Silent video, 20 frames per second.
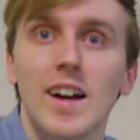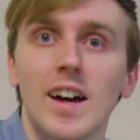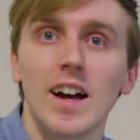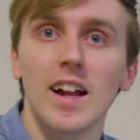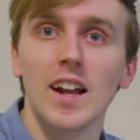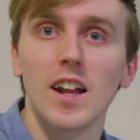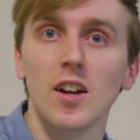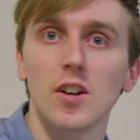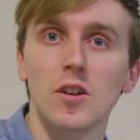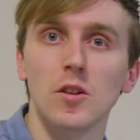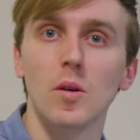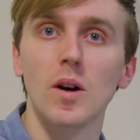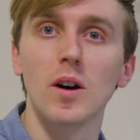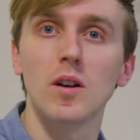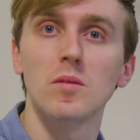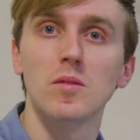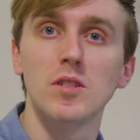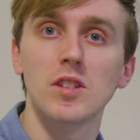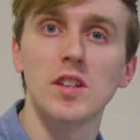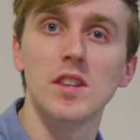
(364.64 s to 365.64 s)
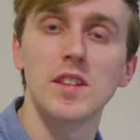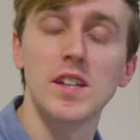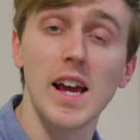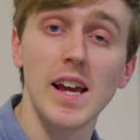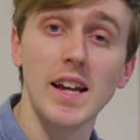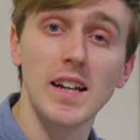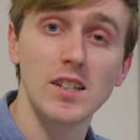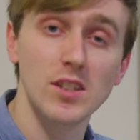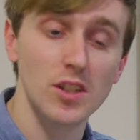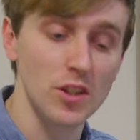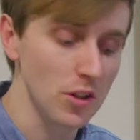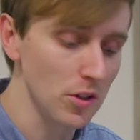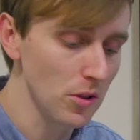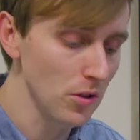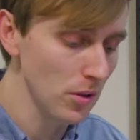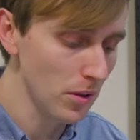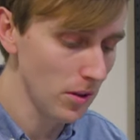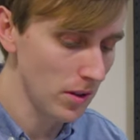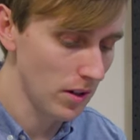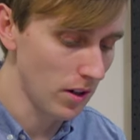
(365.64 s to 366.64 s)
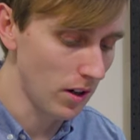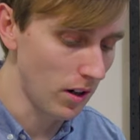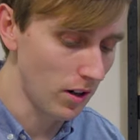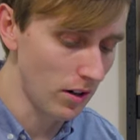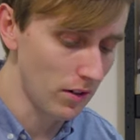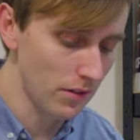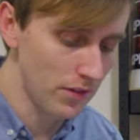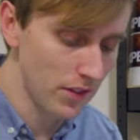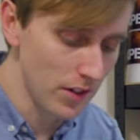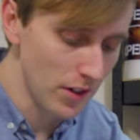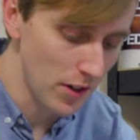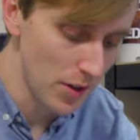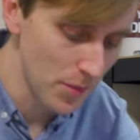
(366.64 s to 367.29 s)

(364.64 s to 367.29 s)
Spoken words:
Hello, welcome to the day two of